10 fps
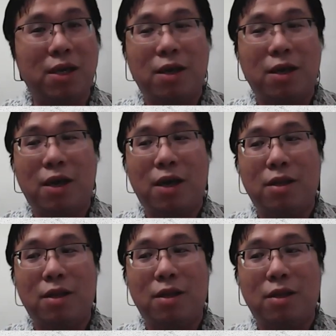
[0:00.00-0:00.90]
And
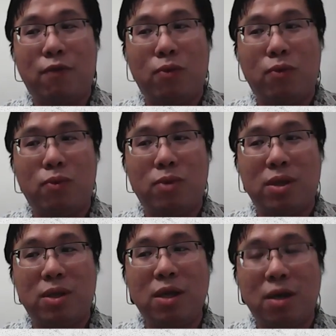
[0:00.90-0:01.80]
if you think
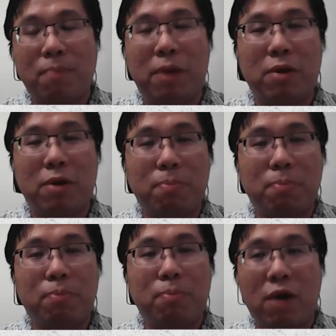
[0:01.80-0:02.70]
about the
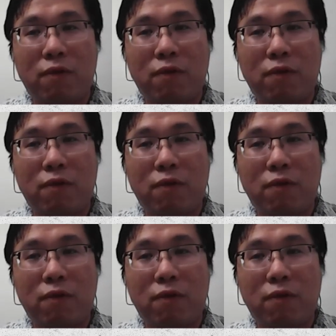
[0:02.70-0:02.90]
private,